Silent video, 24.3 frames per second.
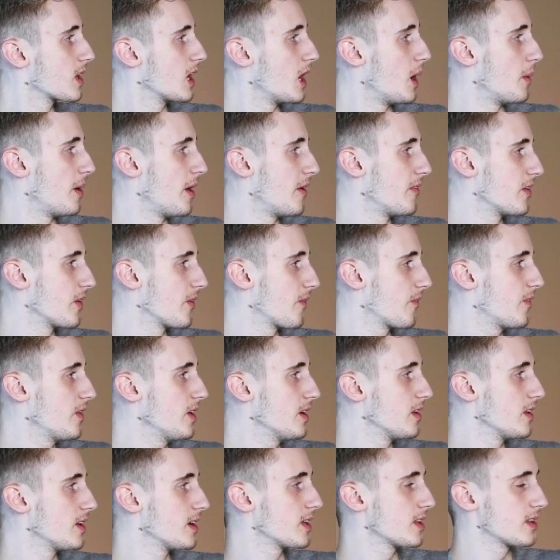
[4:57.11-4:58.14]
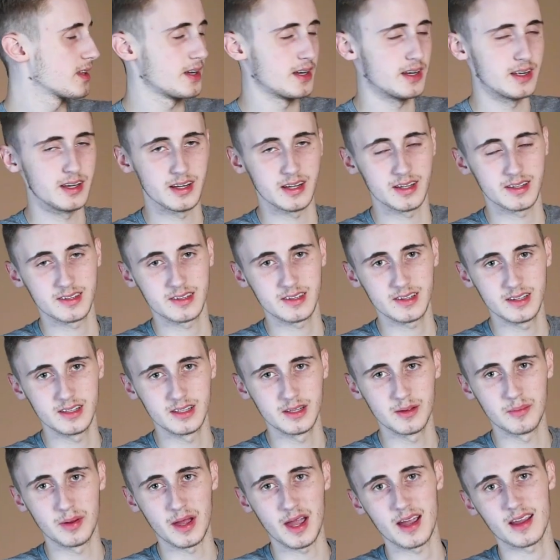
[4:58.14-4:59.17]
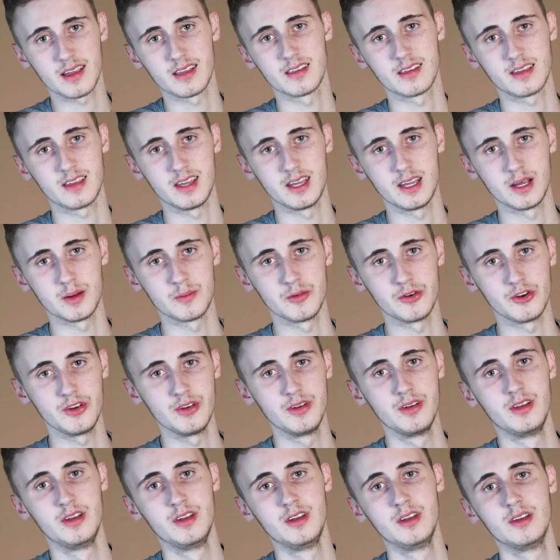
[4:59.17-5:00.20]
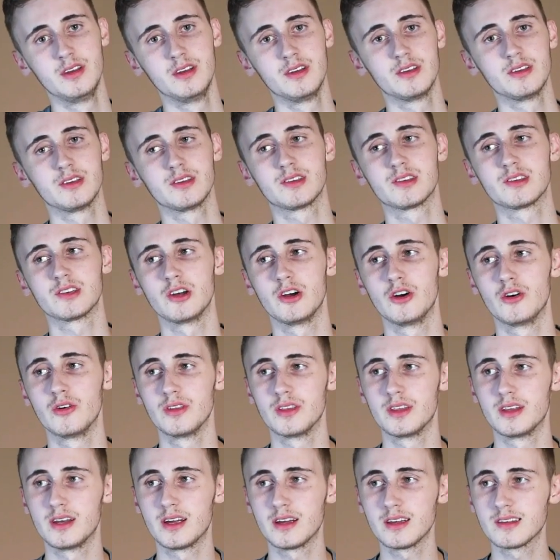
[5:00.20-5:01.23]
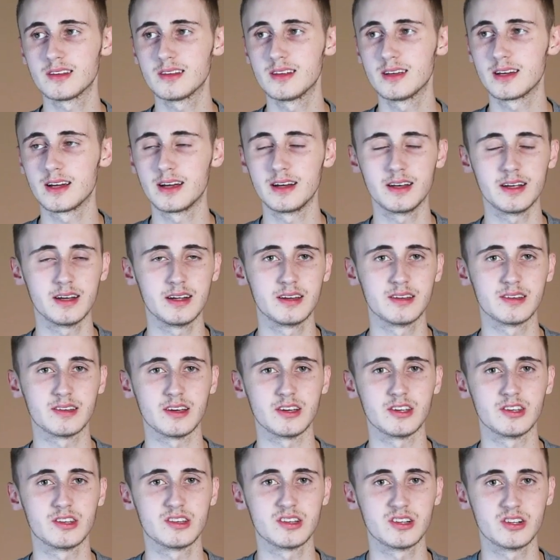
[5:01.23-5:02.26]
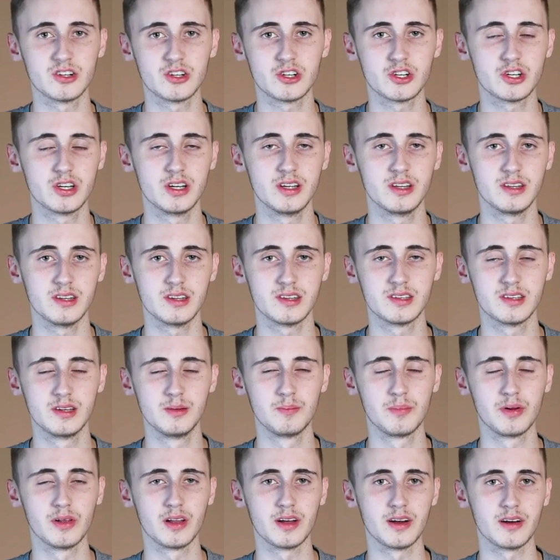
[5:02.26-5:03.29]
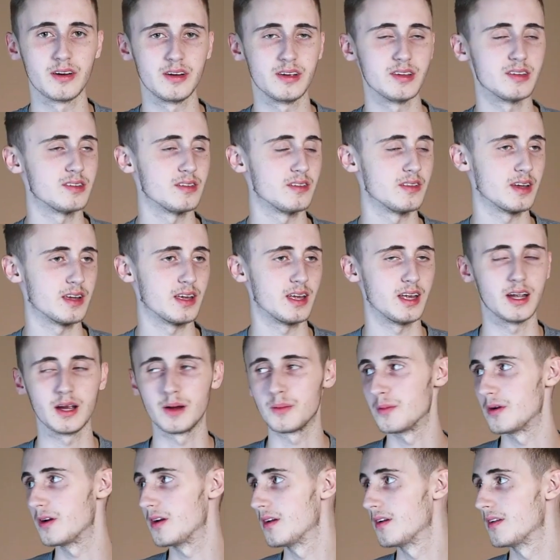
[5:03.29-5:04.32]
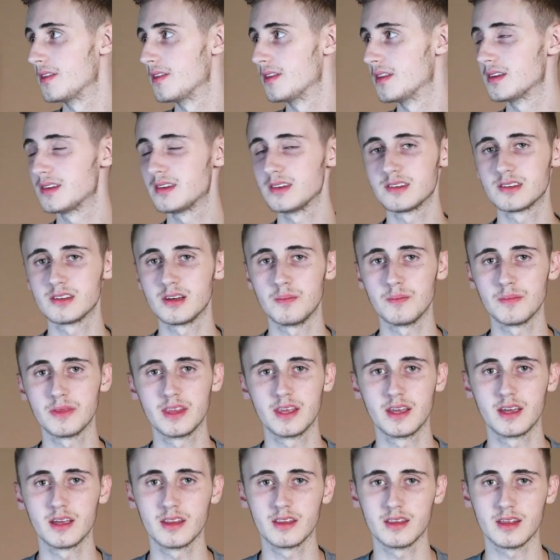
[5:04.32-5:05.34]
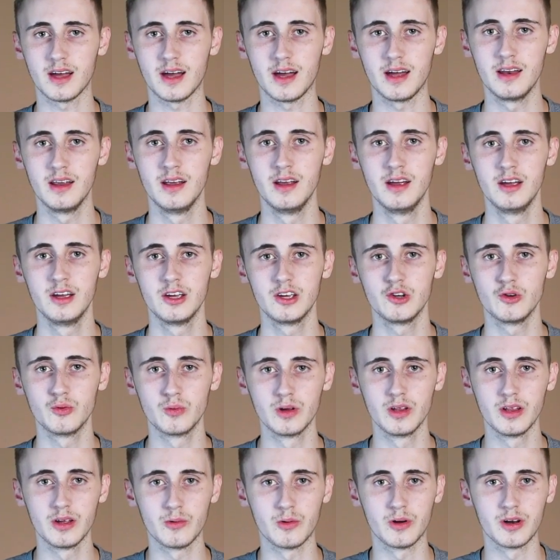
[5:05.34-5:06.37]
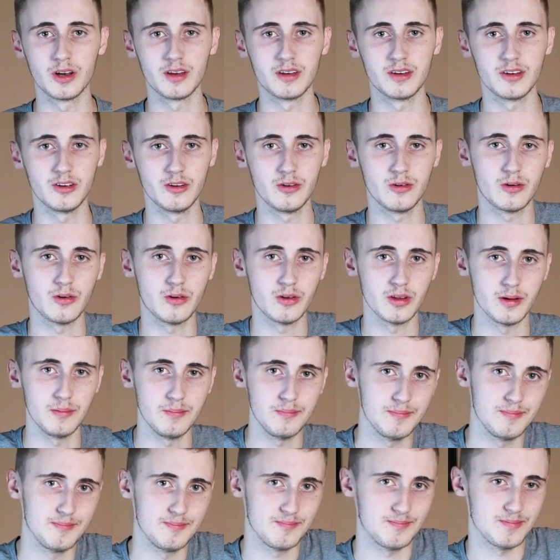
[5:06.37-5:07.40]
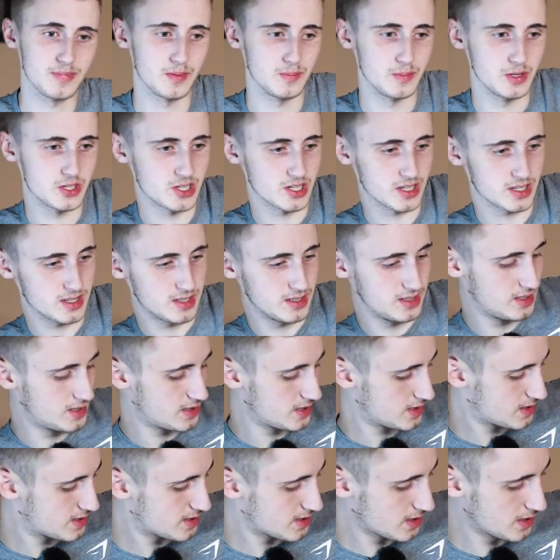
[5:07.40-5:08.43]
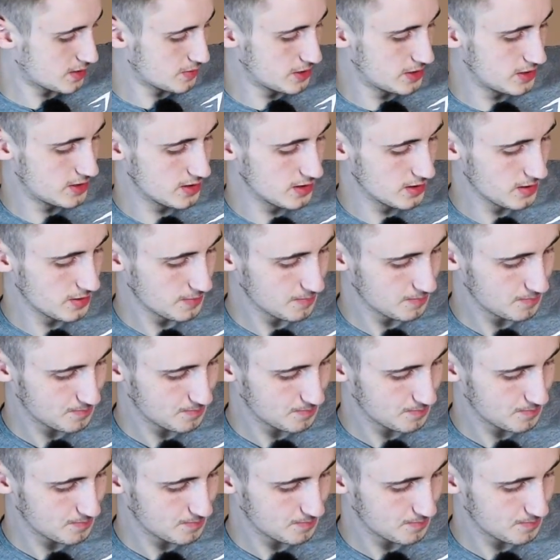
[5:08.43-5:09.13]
I'm having a feeling that it's in the back of the camera. So the next thing I did is I searched the simple areas of the camera. This is something that you really want to do. Hold on, let me check the time here.